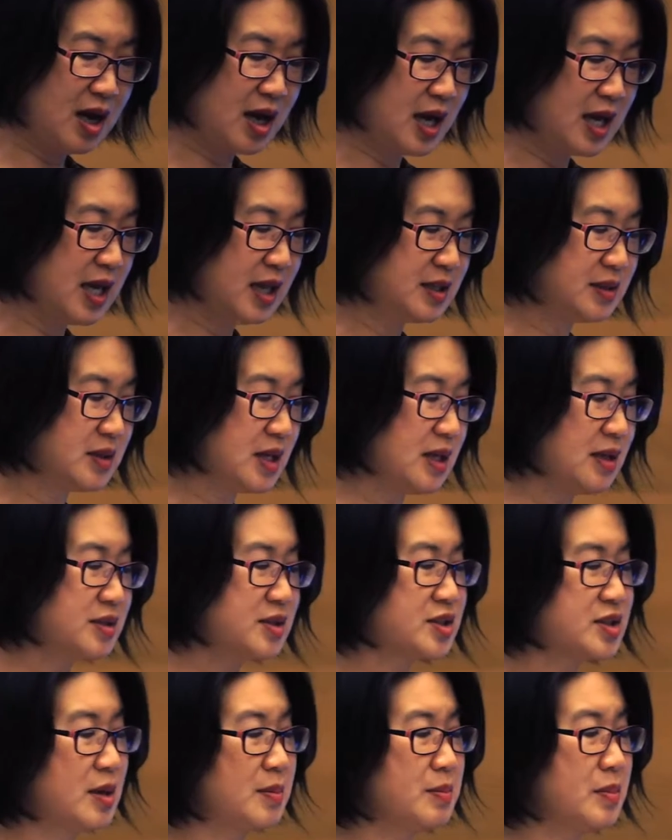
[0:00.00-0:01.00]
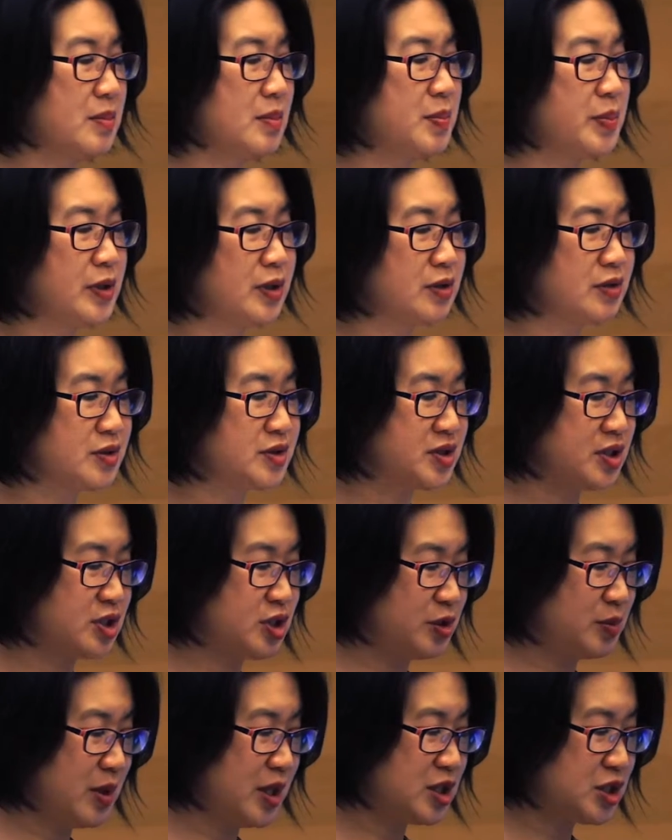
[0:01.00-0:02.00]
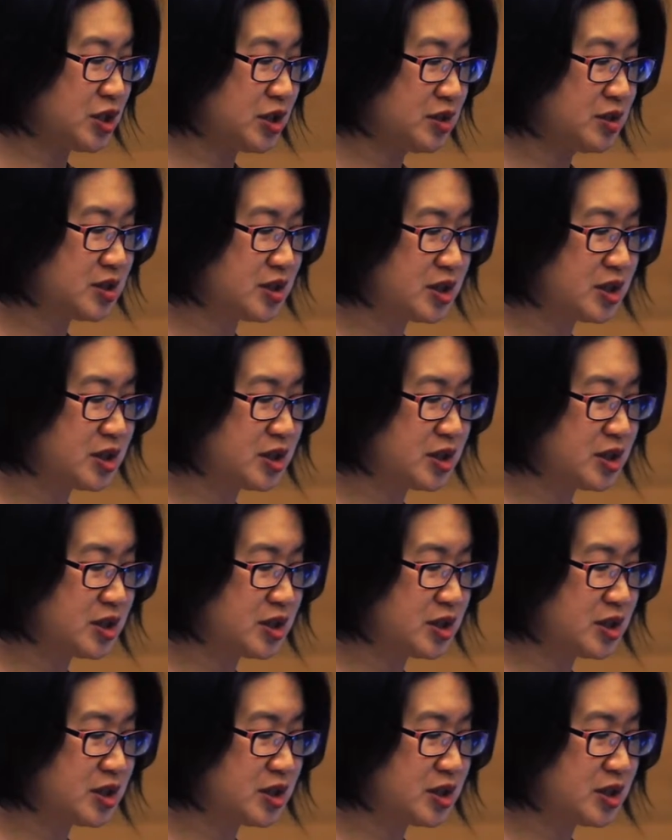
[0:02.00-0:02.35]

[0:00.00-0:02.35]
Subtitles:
in some political situations,